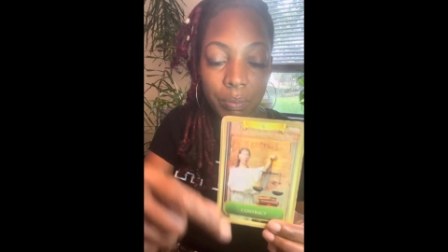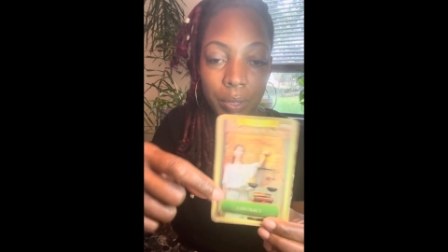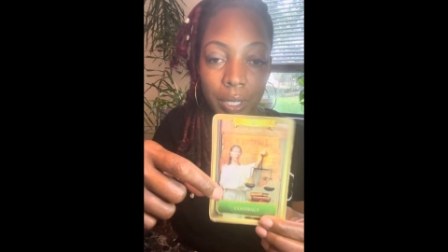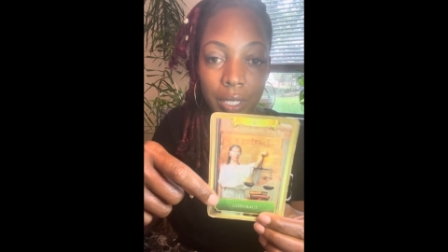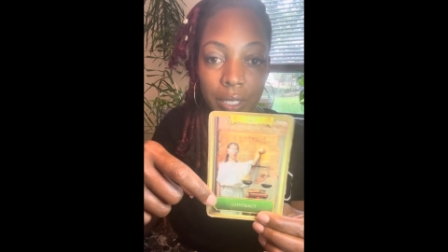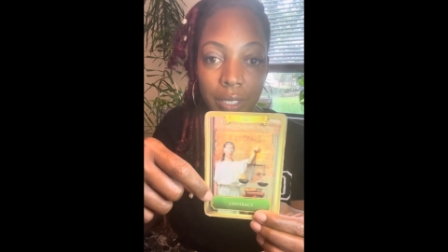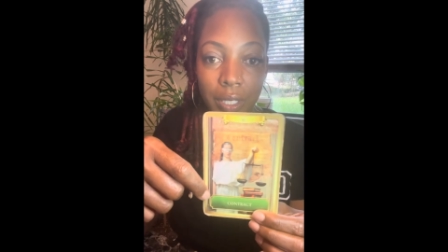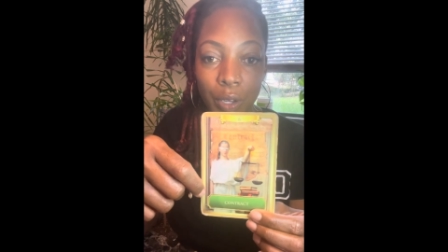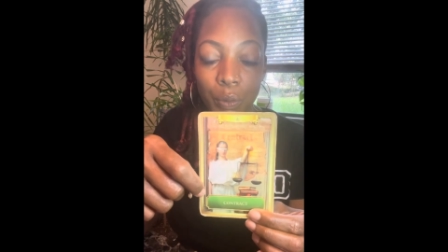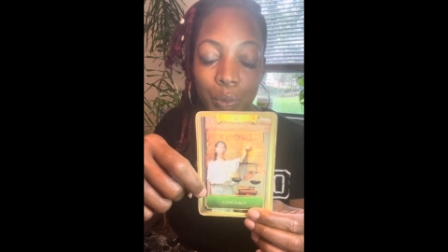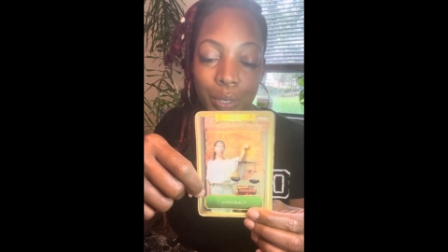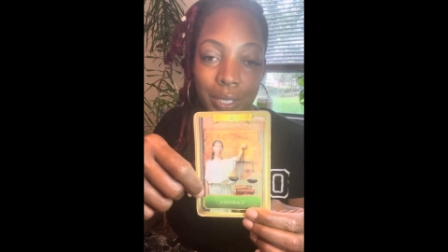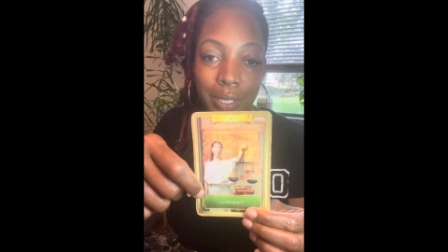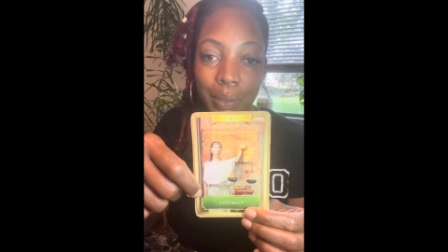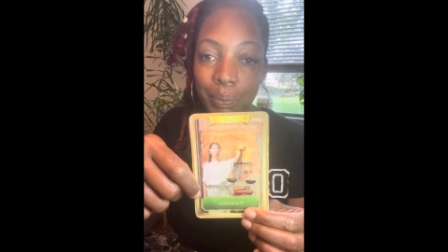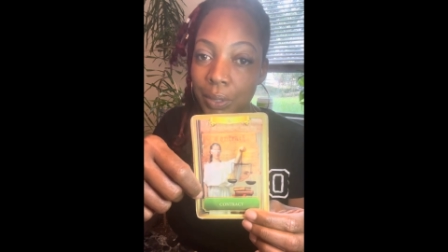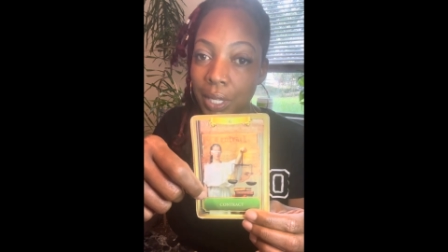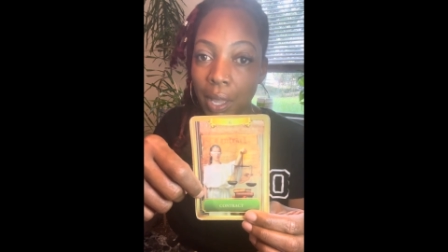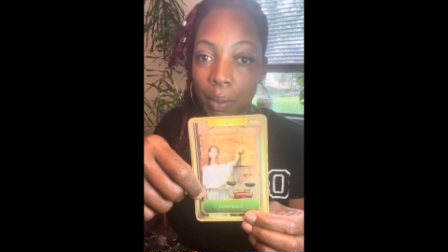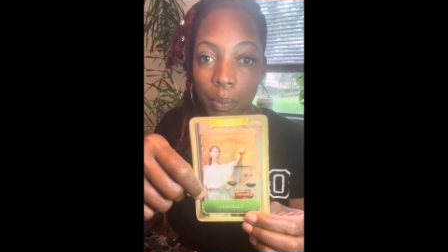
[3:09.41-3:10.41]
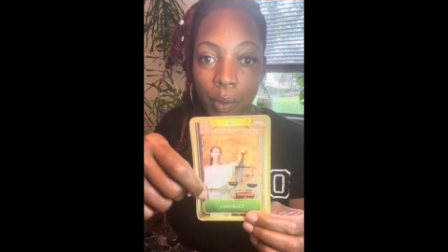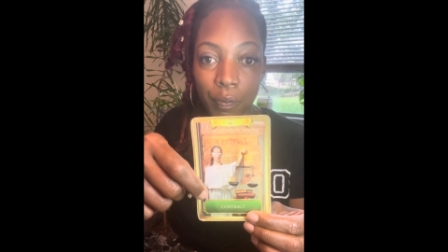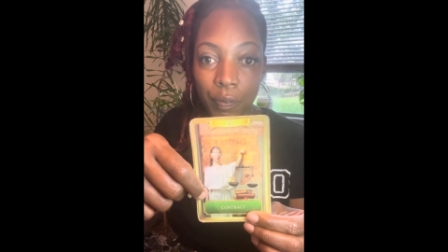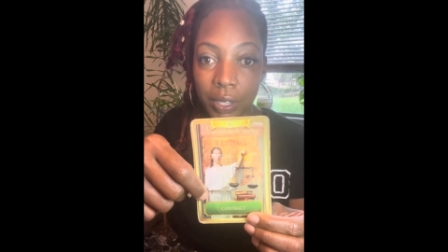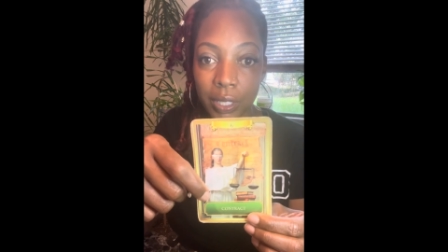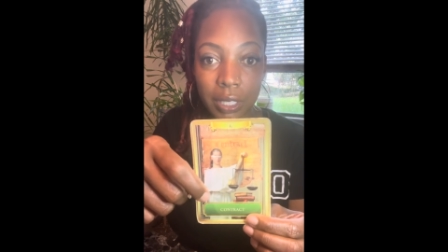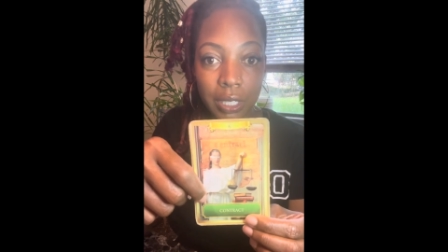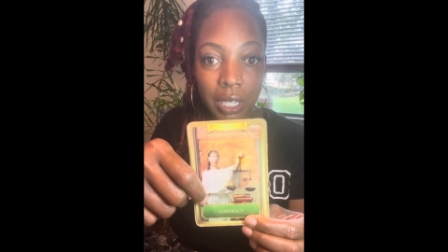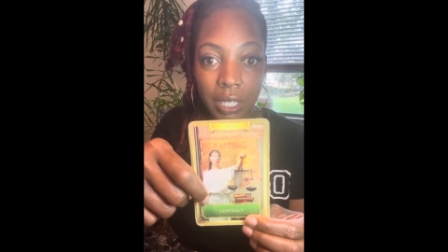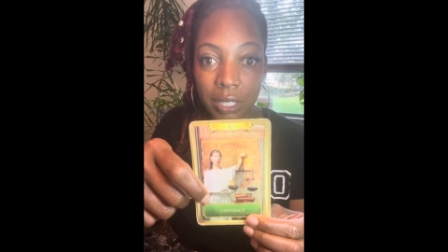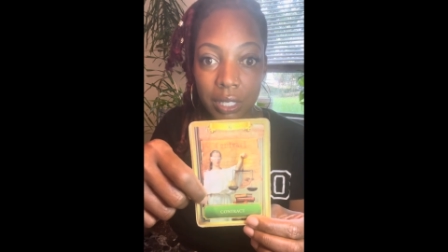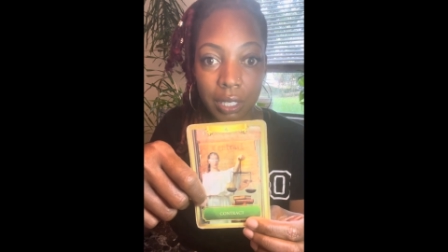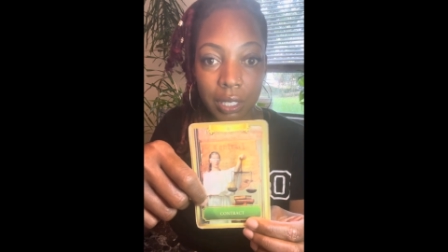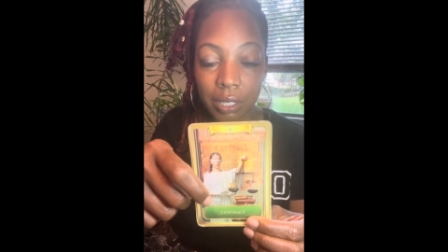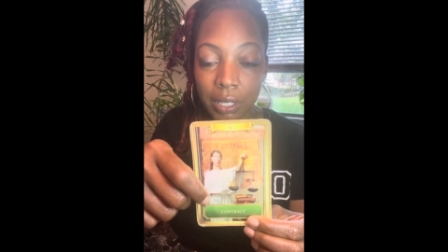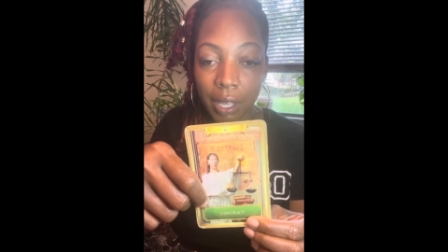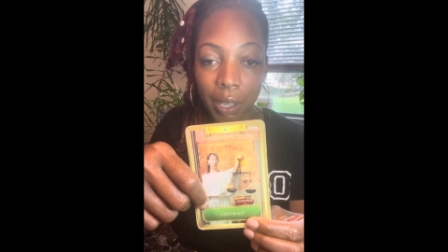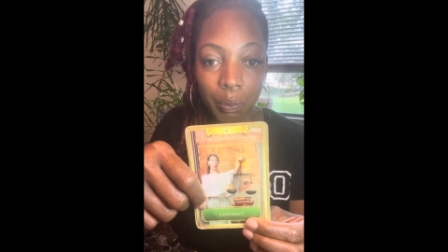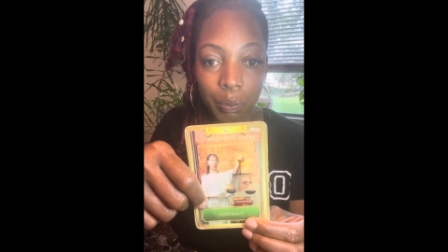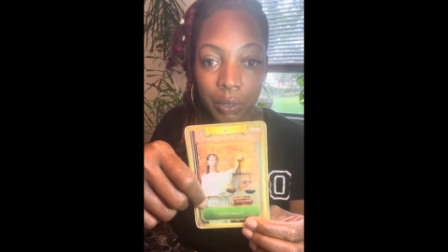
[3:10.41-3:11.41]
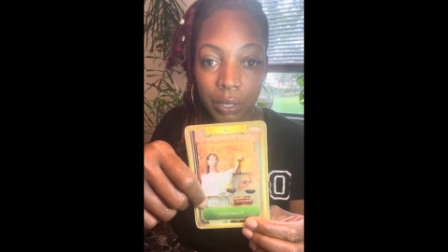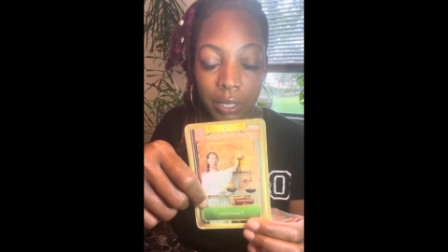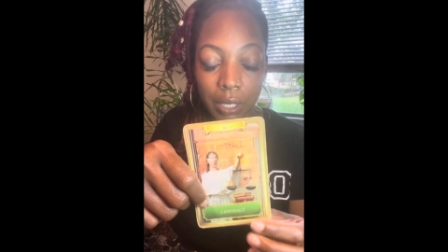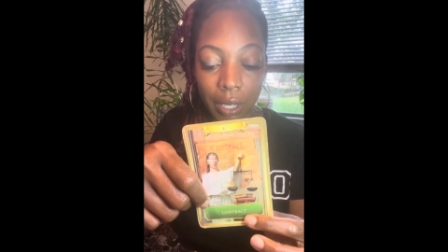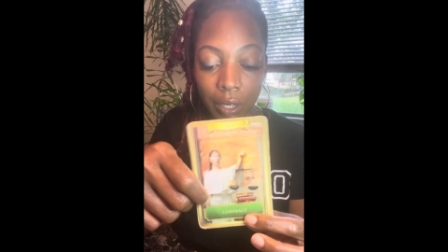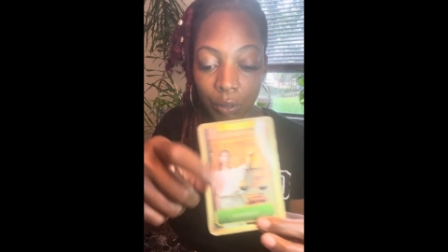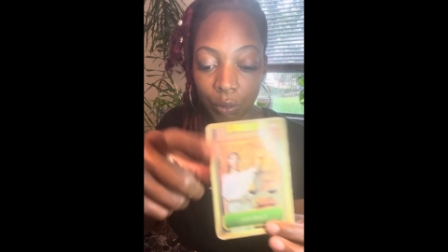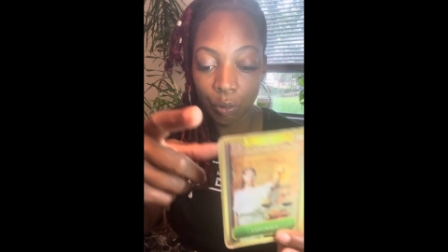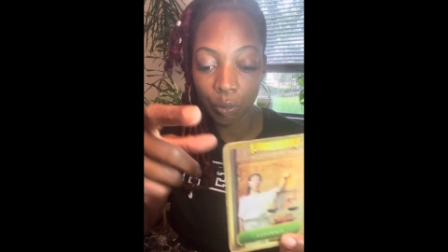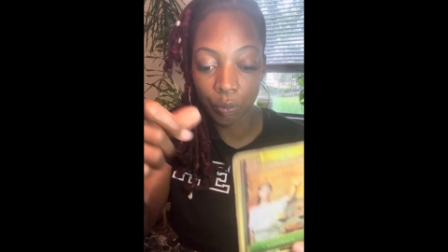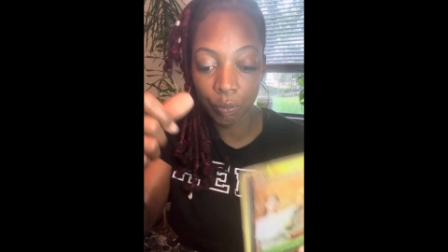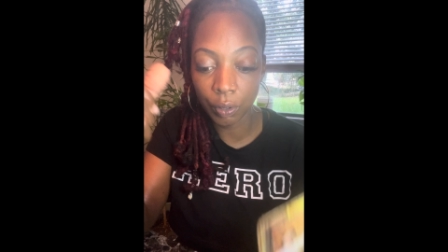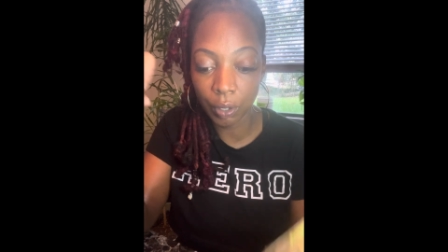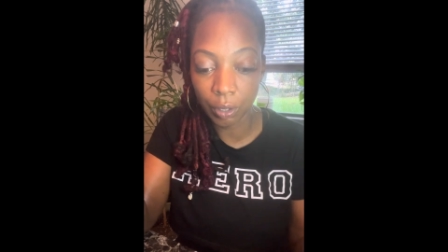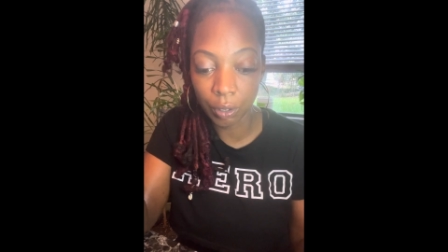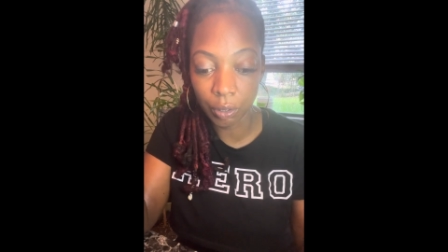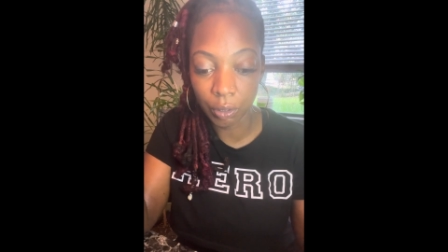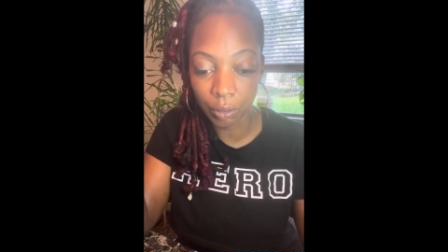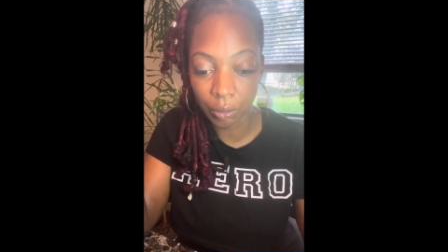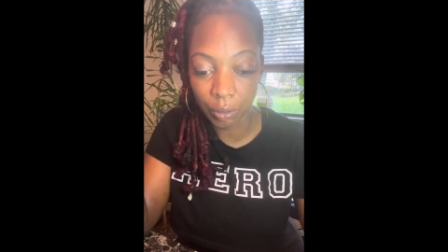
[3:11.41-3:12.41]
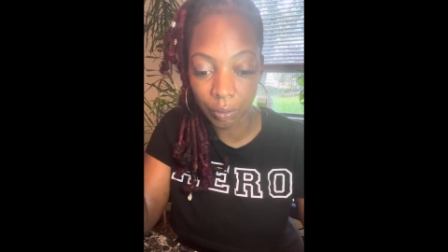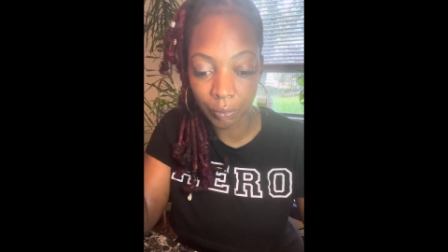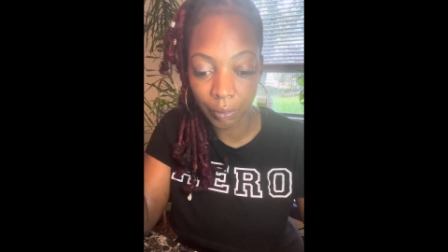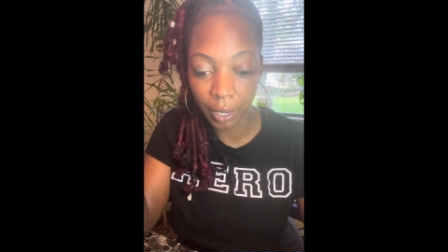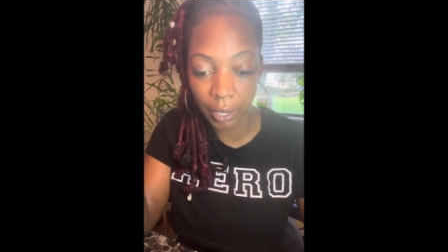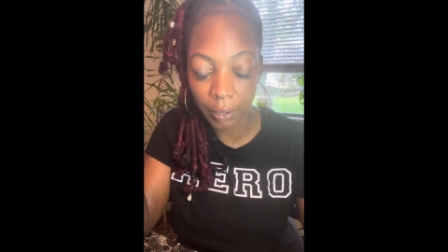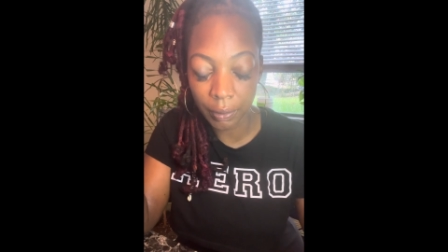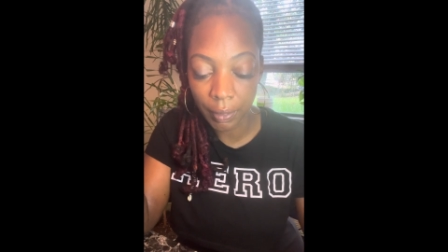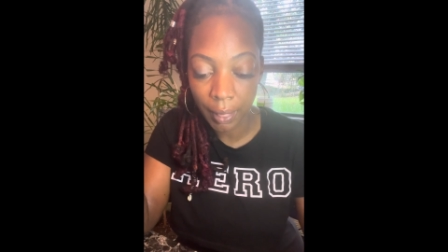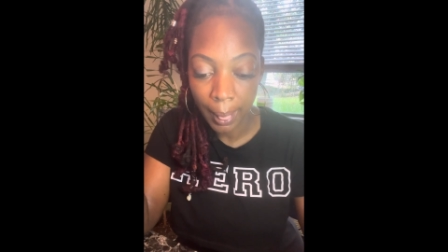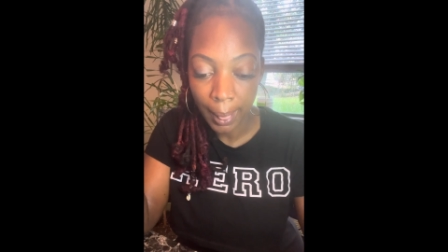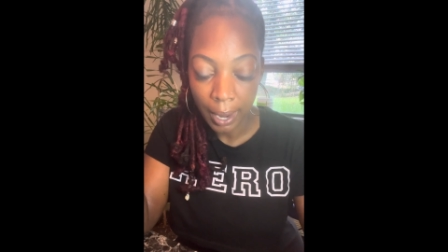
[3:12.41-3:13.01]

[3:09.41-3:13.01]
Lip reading: because there was some type of injustice that was done overall, right?